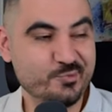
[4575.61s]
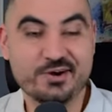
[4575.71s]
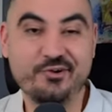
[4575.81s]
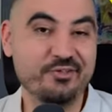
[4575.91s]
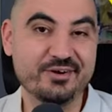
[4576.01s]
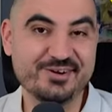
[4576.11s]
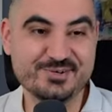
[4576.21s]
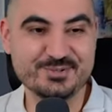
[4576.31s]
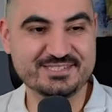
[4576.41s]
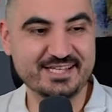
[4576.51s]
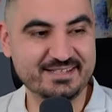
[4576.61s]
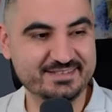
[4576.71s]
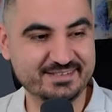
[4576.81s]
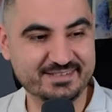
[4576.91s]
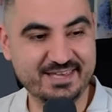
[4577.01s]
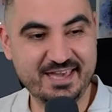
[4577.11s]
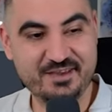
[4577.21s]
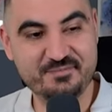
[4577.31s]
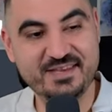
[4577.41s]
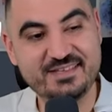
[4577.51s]
We're gonna lose that
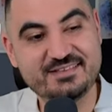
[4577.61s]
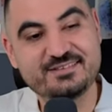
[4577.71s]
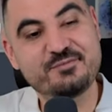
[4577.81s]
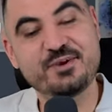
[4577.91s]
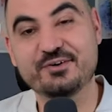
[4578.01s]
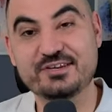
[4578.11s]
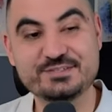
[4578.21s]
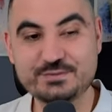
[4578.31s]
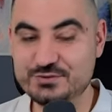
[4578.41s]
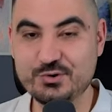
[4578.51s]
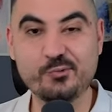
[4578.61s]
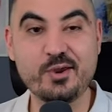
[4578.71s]
game, and to be honest with you,